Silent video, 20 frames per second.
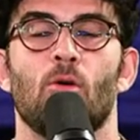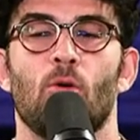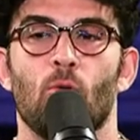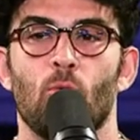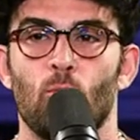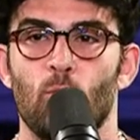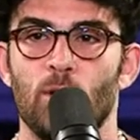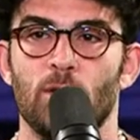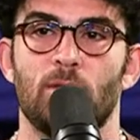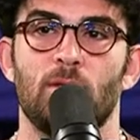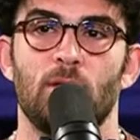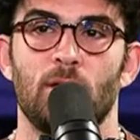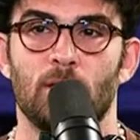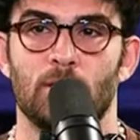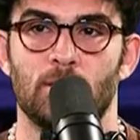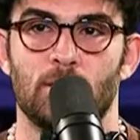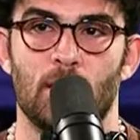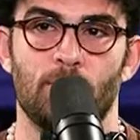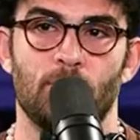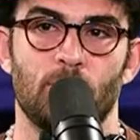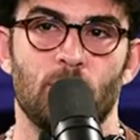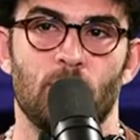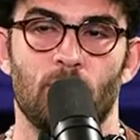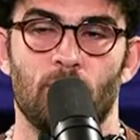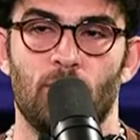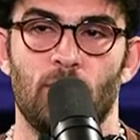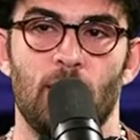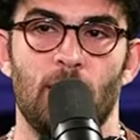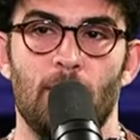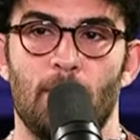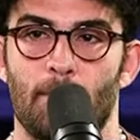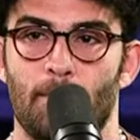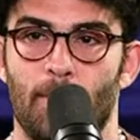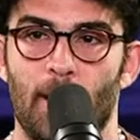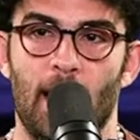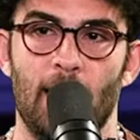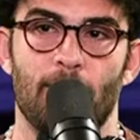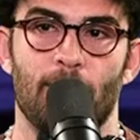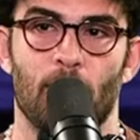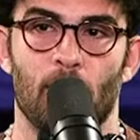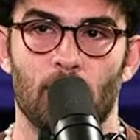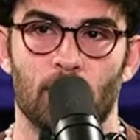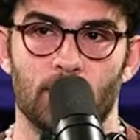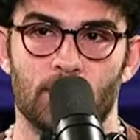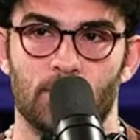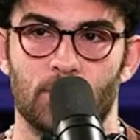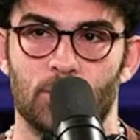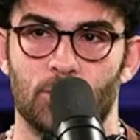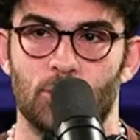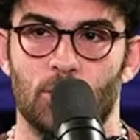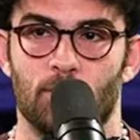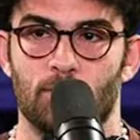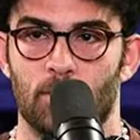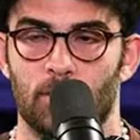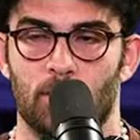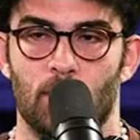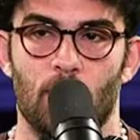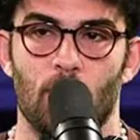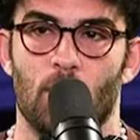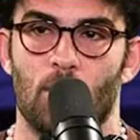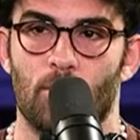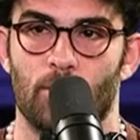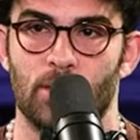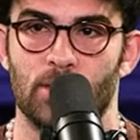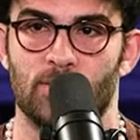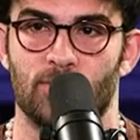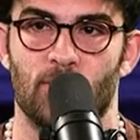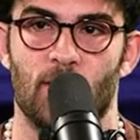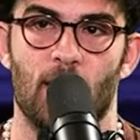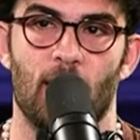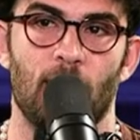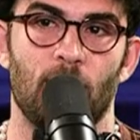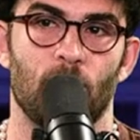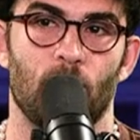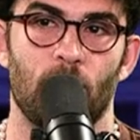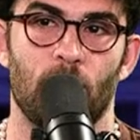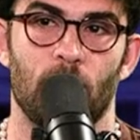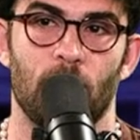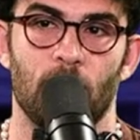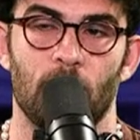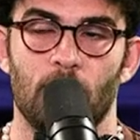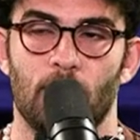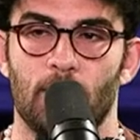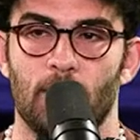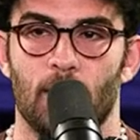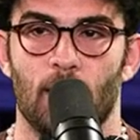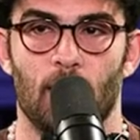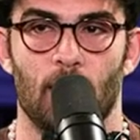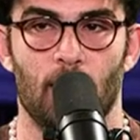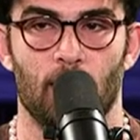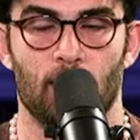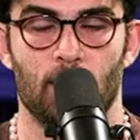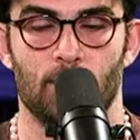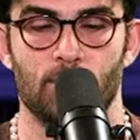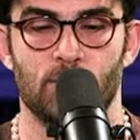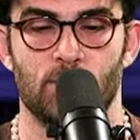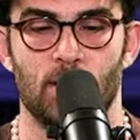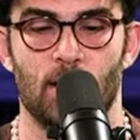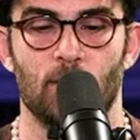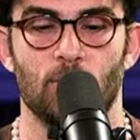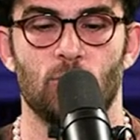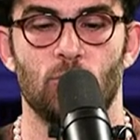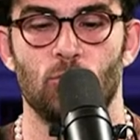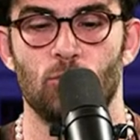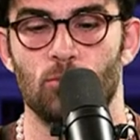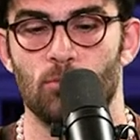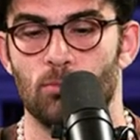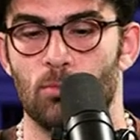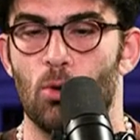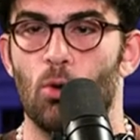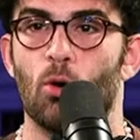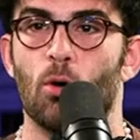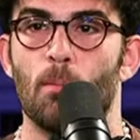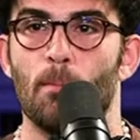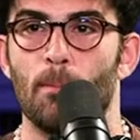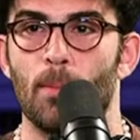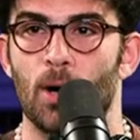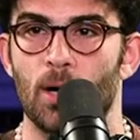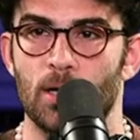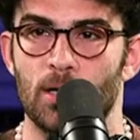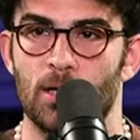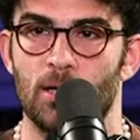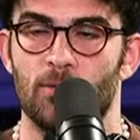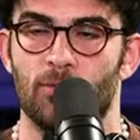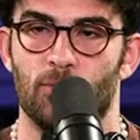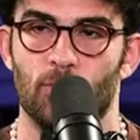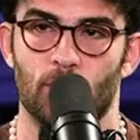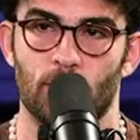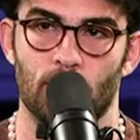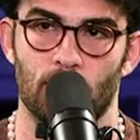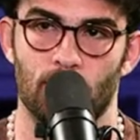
with the exception of the bipartisanship that they always find when it comes down to more money for the